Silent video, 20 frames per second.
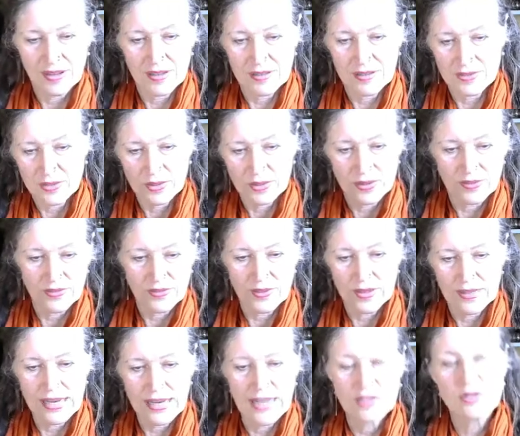sort of
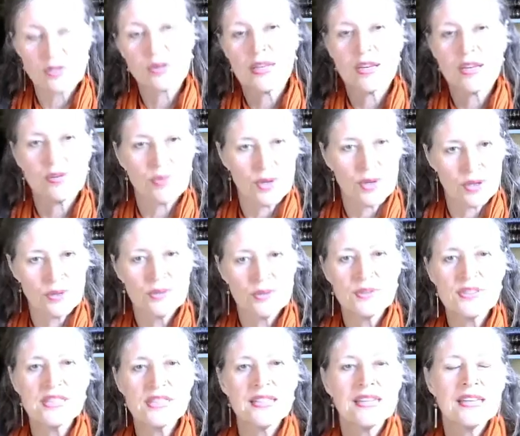naturally
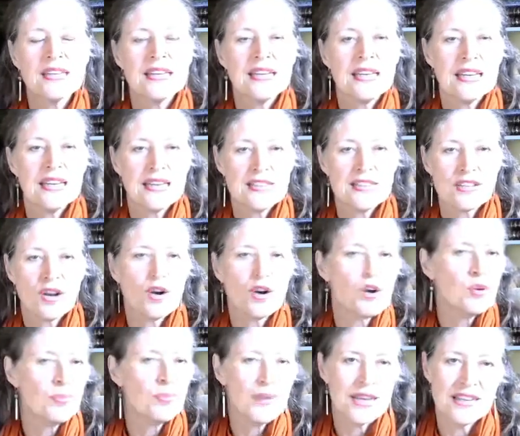grows is
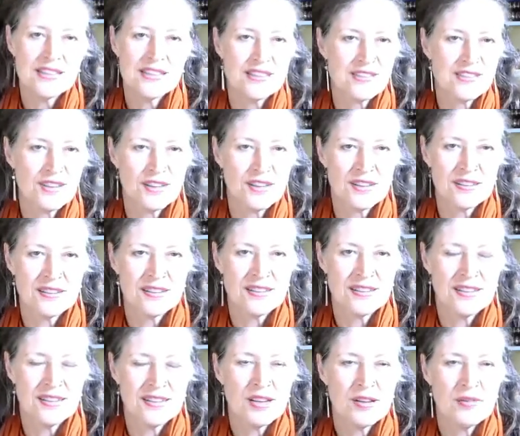all based on
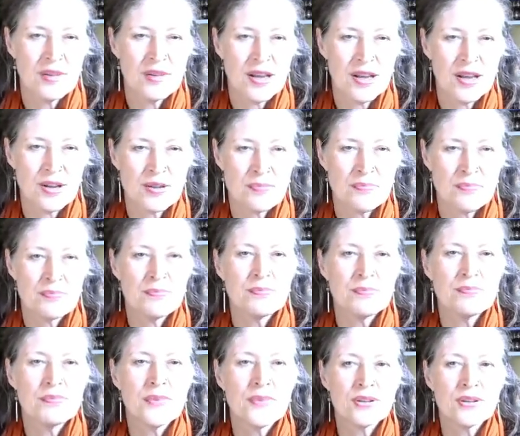
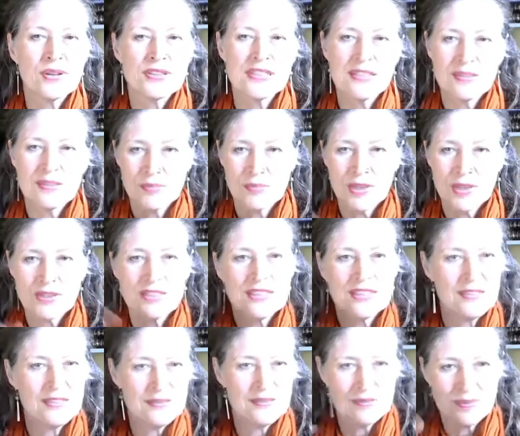
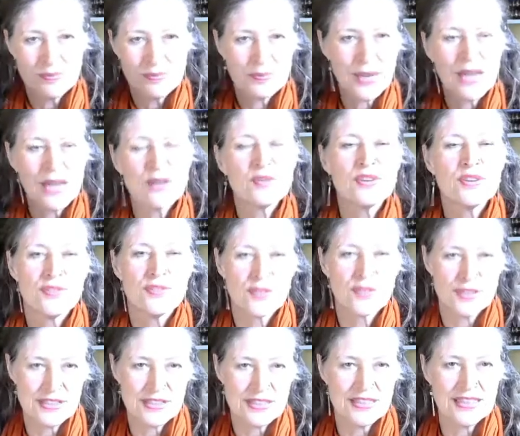multi
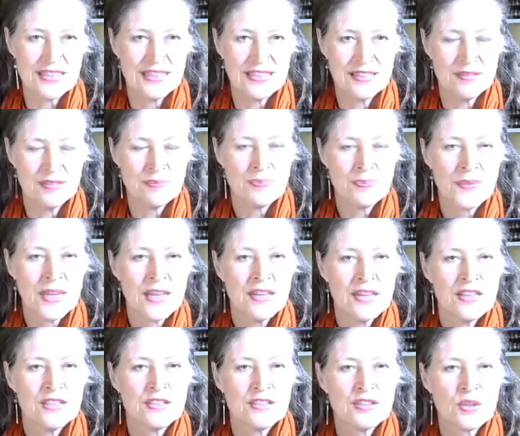biodiversity.
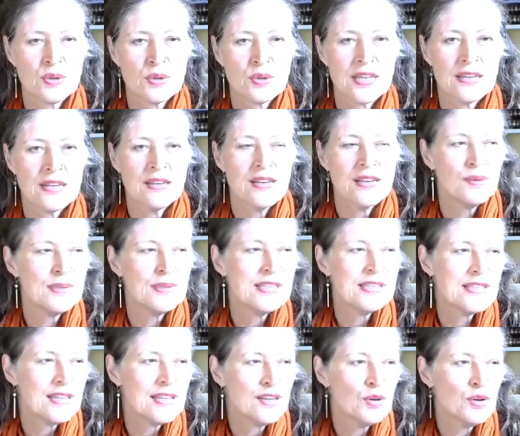So that we
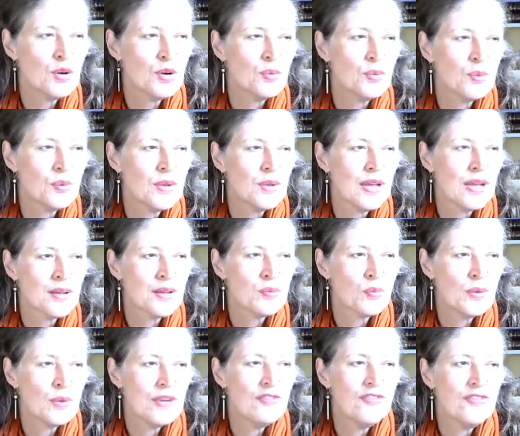say,
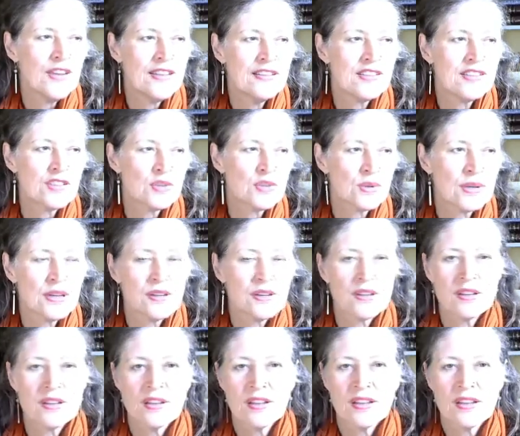we feed the
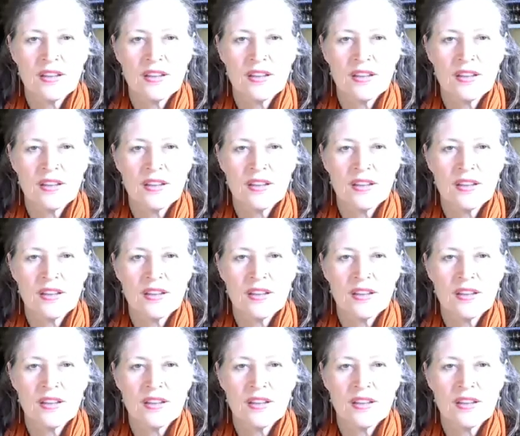soil